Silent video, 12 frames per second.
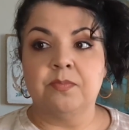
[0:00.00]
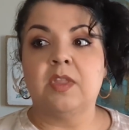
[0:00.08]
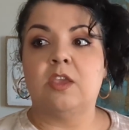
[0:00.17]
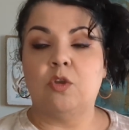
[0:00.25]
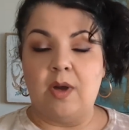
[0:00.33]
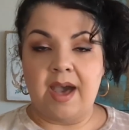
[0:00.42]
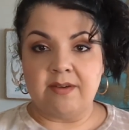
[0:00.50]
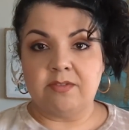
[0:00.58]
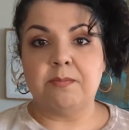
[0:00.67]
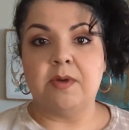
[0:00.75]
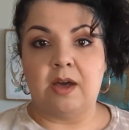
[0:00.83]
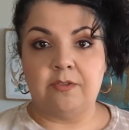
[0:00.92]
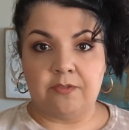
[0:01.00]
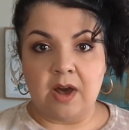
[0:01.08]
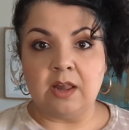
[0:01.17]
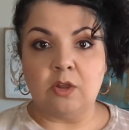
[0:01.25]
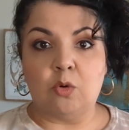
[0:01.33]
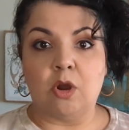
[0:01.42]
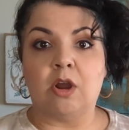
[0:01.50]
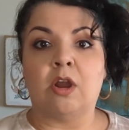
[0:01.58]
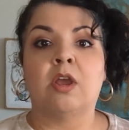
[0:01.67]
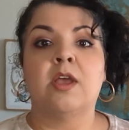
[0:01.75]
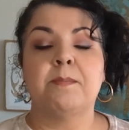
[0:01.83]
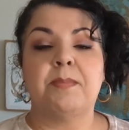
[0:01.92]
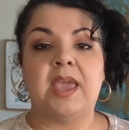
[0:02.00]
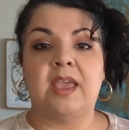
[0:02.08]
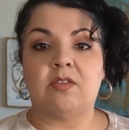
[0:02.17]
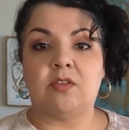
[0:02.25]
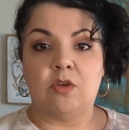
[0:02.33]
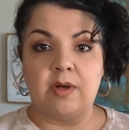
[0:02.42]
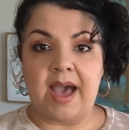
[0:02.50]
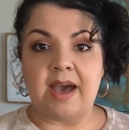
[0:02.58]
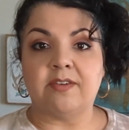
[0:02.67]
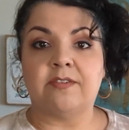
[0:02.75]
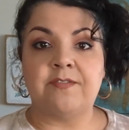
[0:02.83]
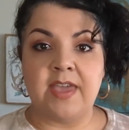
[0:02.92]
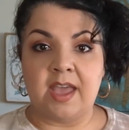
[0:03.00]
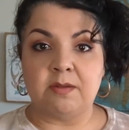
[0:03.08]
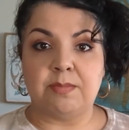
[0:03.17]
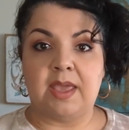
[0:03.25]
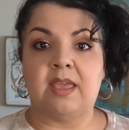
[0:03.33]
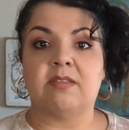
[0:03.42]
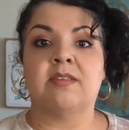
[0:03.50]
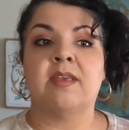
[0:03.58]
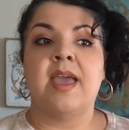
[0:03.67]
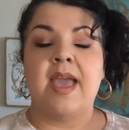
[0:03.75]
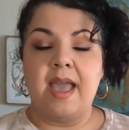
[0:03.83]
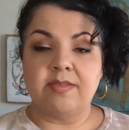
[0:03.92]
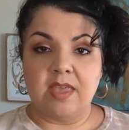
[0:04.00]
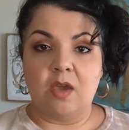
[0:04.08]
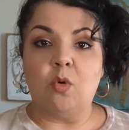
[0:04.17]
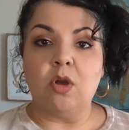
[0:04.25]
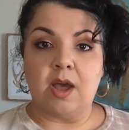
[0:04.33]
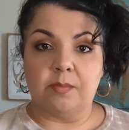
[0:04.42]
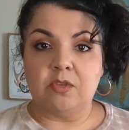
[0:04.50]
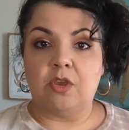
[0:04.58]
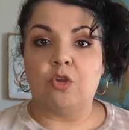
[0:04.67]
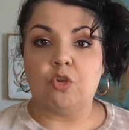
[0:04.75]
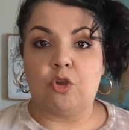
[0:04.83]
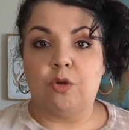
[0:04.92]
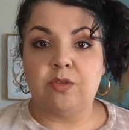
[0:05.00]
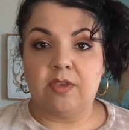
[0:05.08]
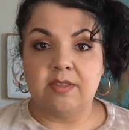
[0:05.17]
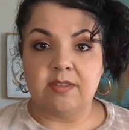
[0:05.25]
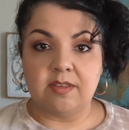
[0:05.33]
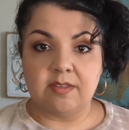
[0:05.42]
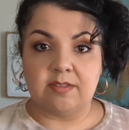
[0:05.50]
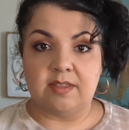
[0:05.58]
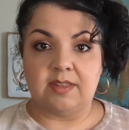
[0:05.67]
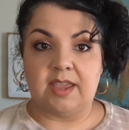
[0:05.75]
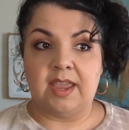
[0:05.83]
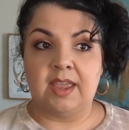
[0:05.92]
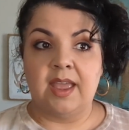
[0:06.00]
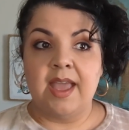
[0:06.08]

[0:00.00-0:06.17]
You'll have a follower base, you'll have a fan base, and they will come to your shows consistently.